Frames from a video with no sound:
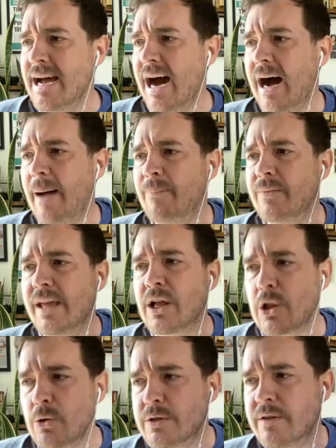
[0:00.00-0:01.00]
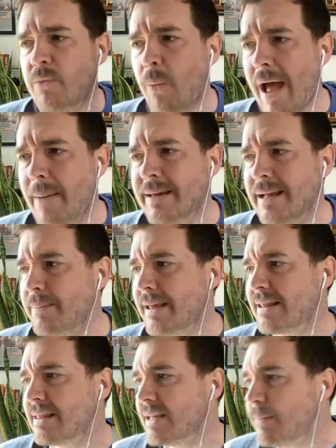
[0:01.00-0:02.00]
The inclusive web can be
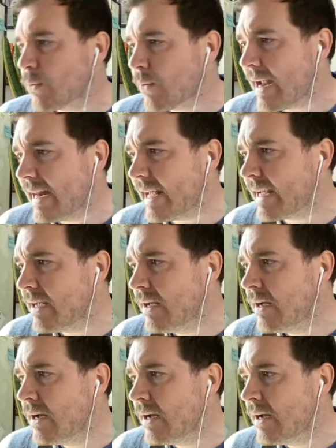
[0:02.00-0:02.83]
liberating.